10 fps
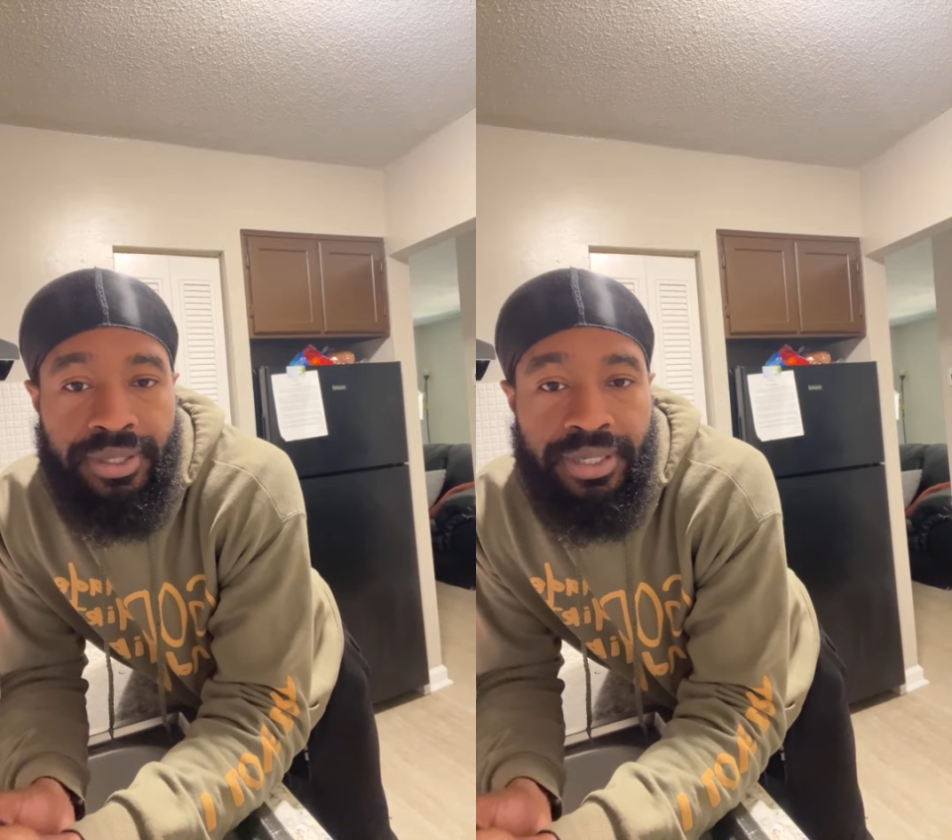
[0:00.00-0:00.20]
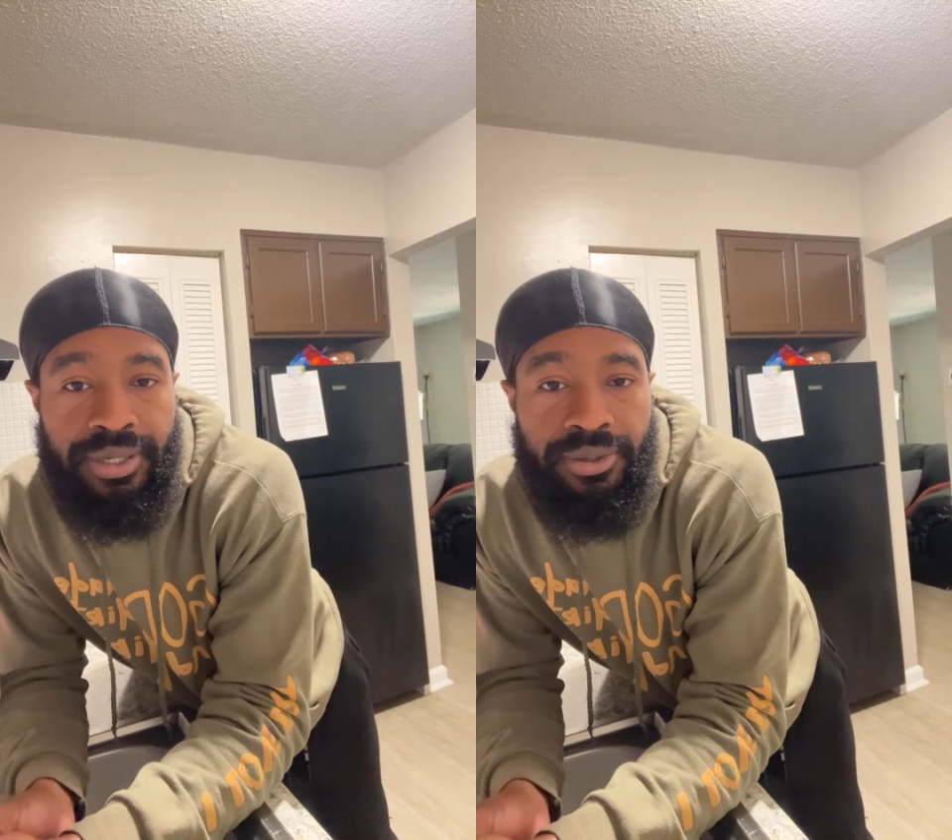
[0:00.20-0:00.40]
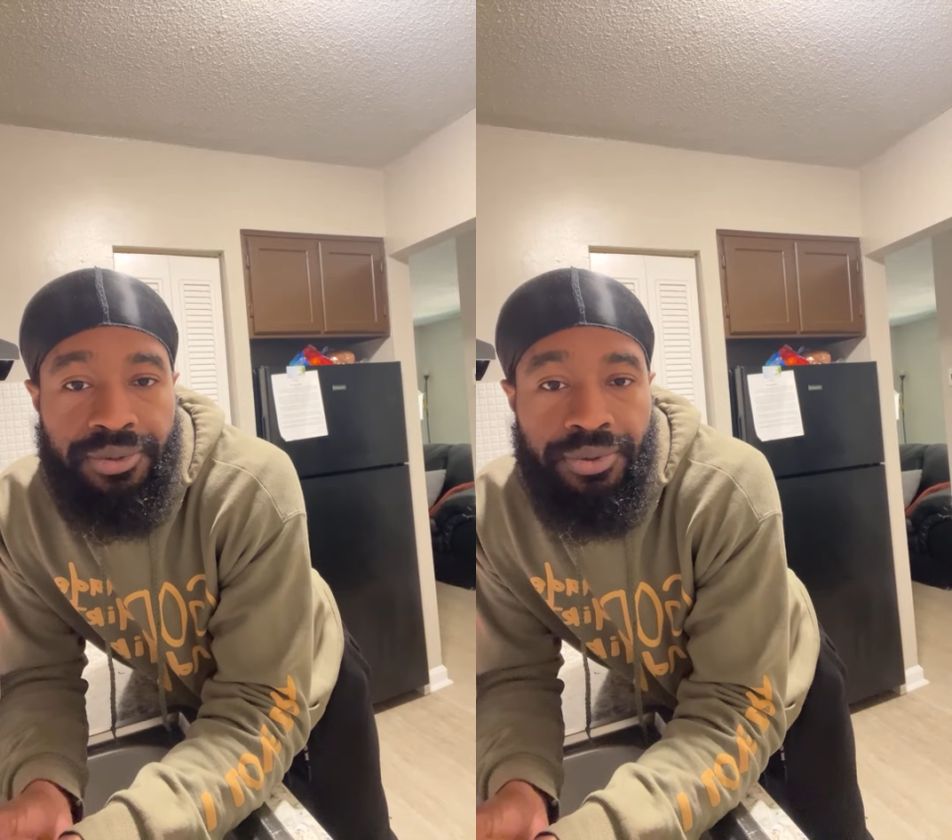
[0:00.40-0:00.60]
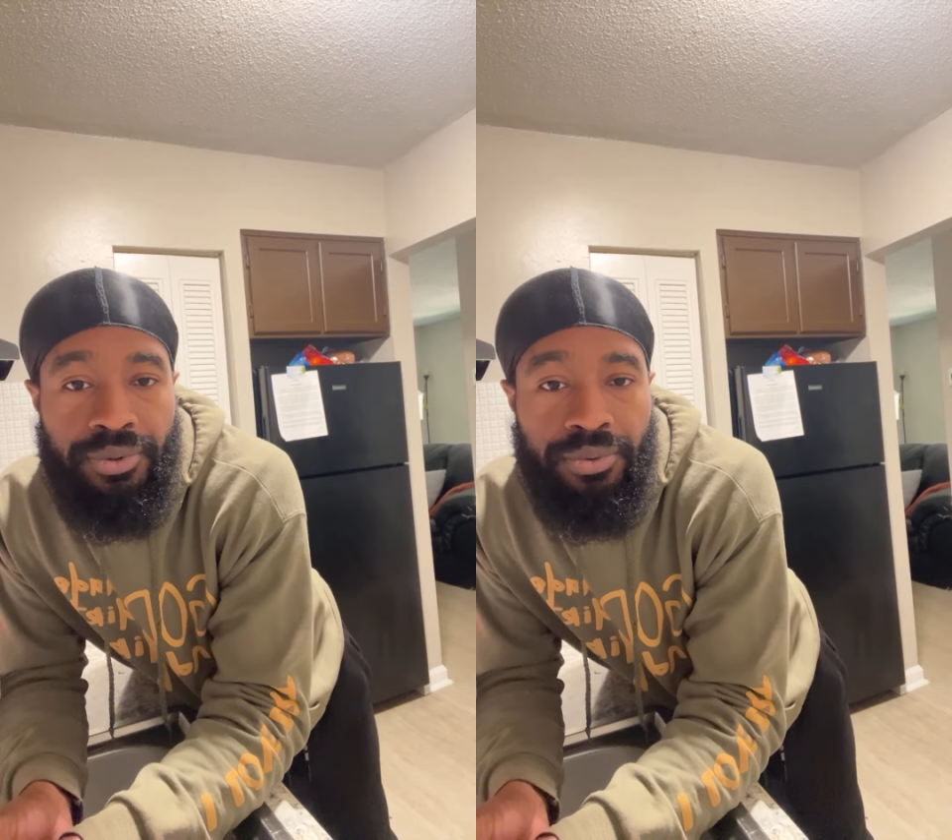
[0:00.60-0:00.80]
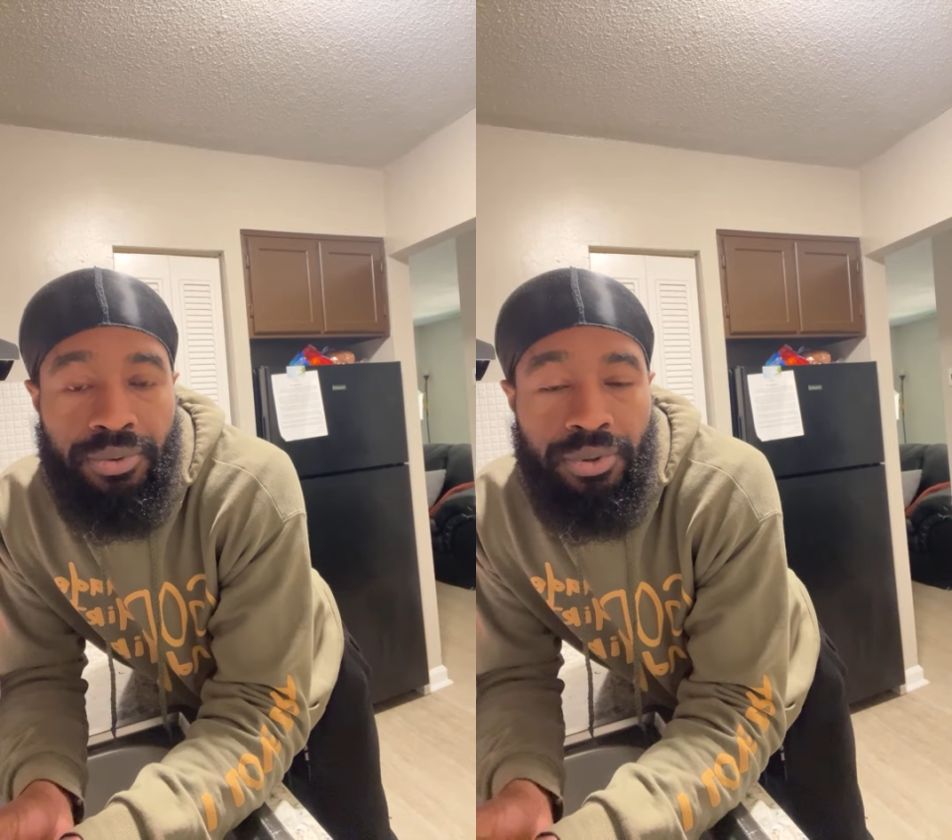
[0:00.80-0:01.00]
Yeah, I don't
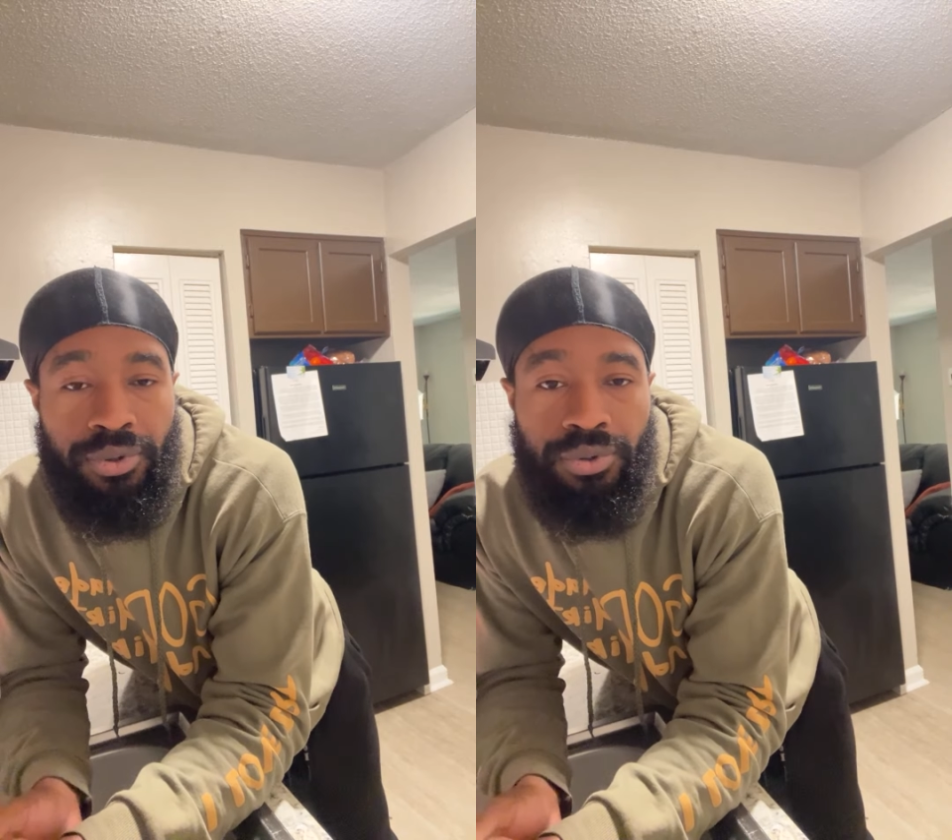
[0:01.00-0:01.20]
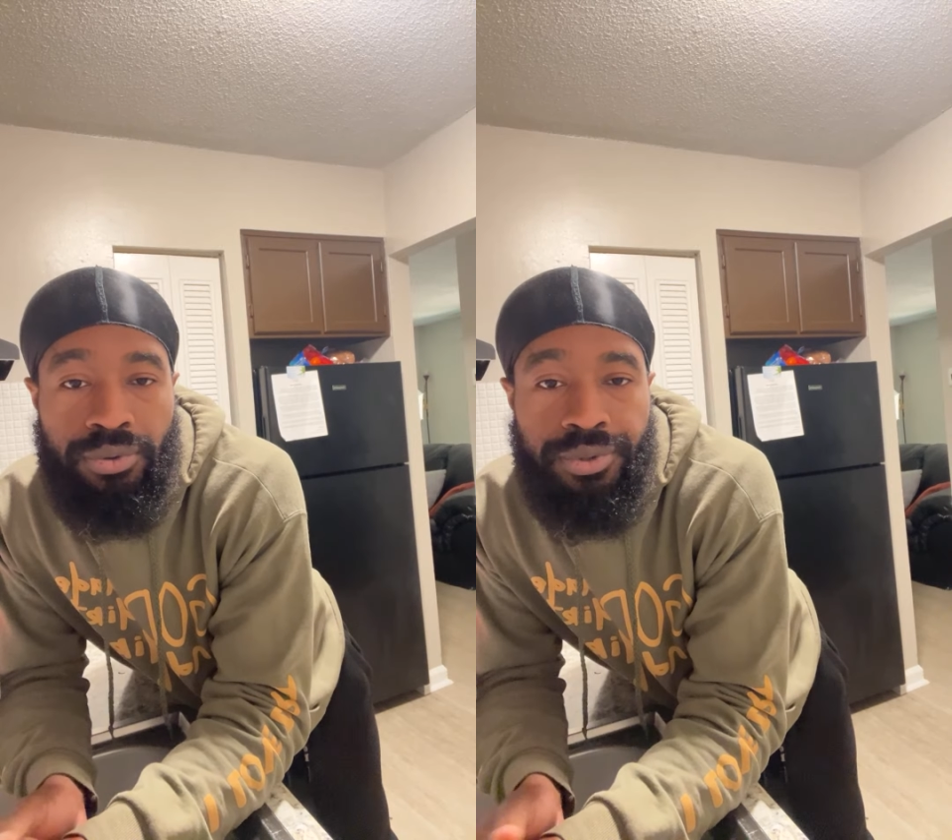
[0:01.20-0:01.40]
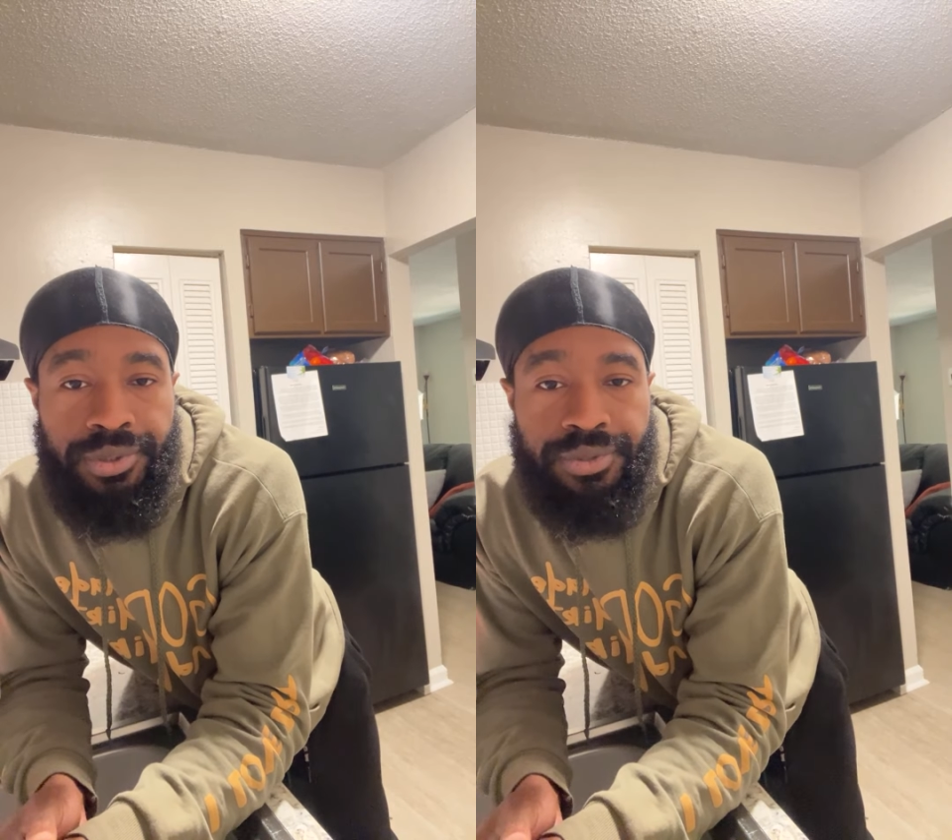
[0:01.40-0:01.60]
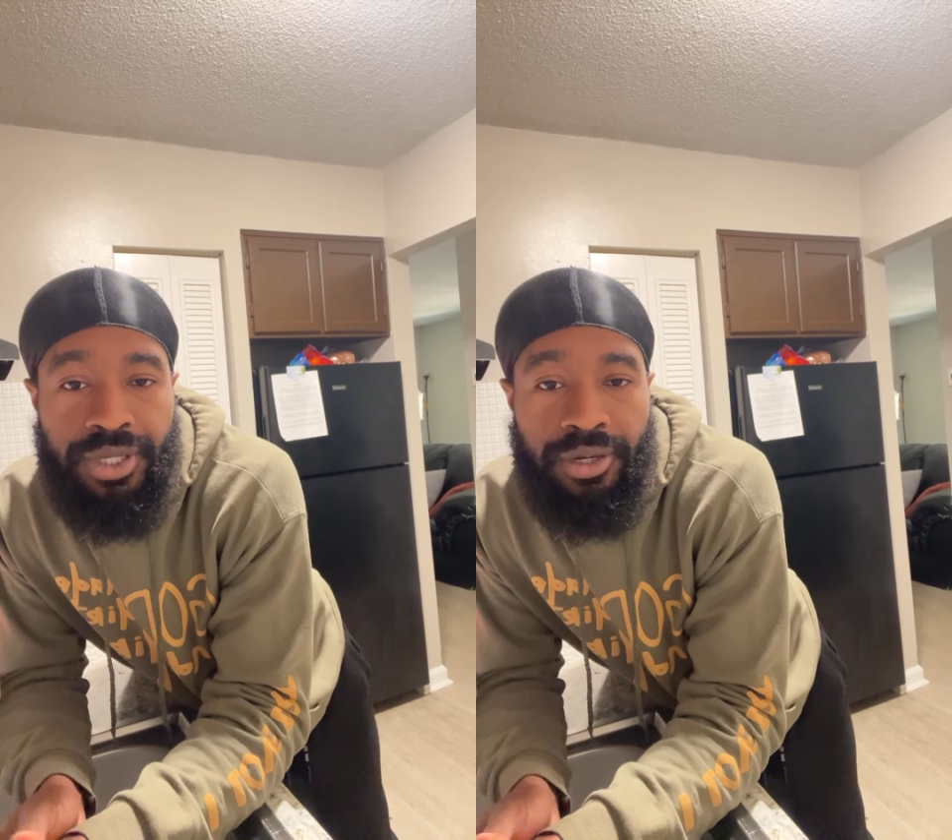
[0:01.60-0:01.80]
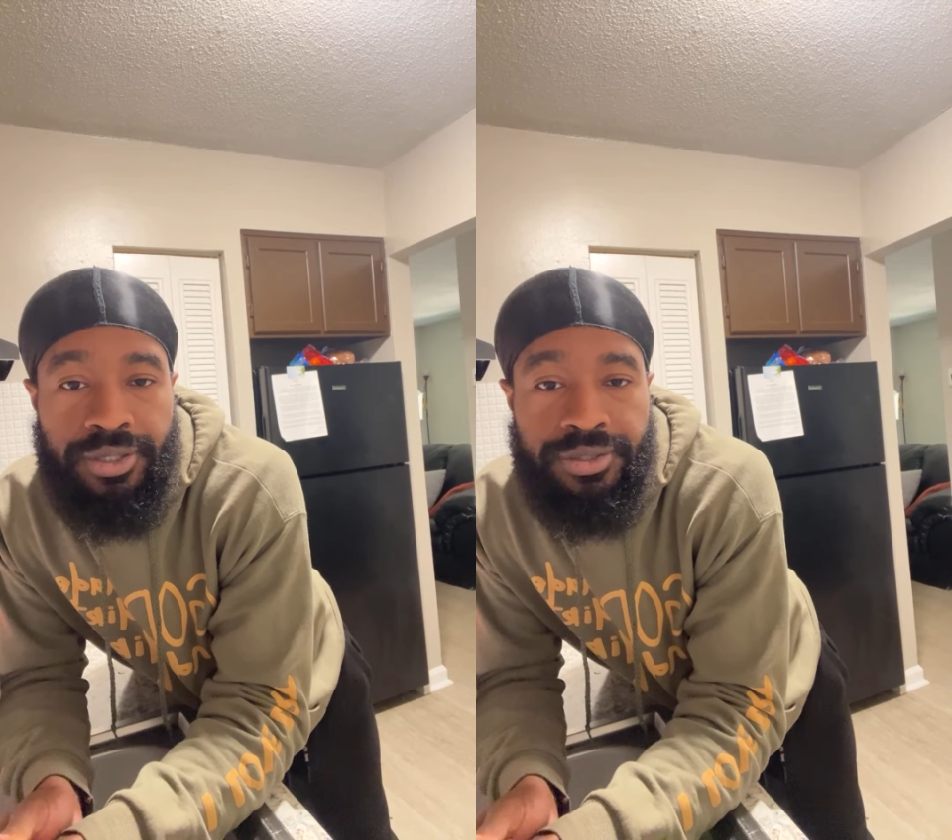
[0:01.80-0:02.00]
know who you
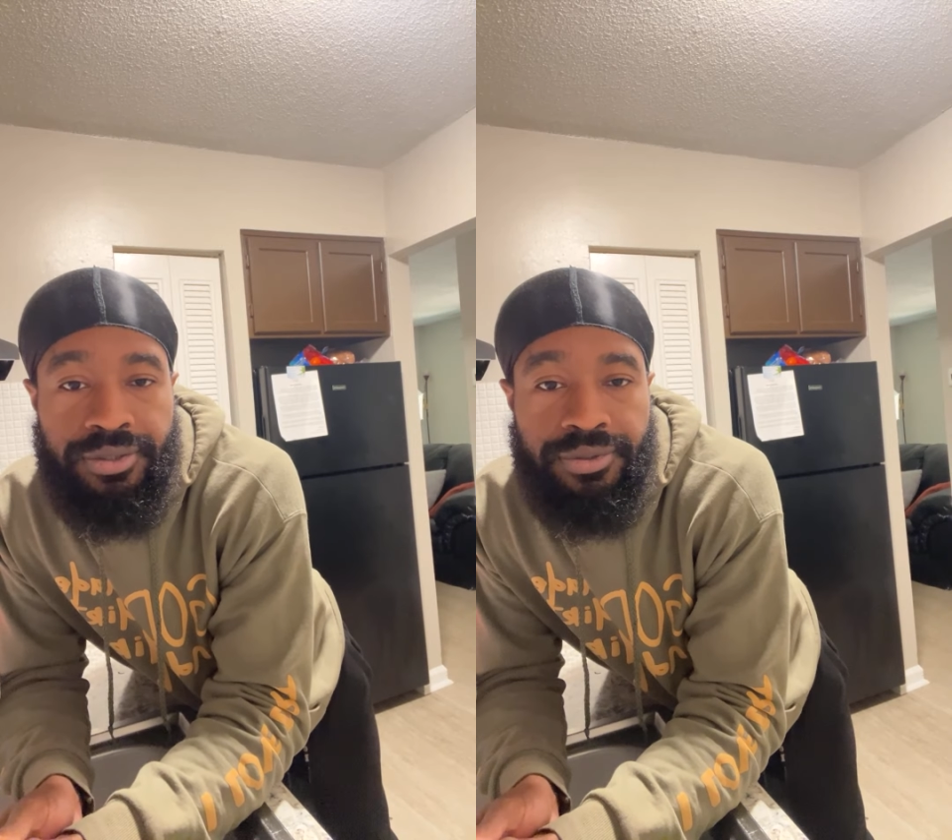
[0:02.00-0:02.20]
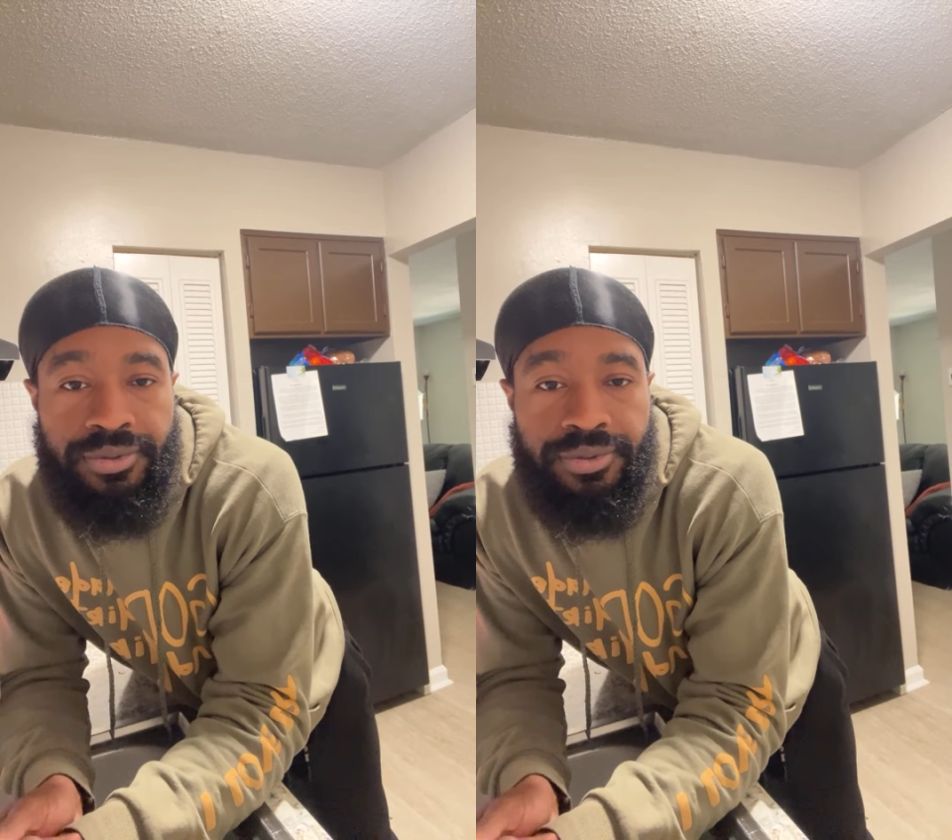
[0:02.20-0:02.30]
talking to.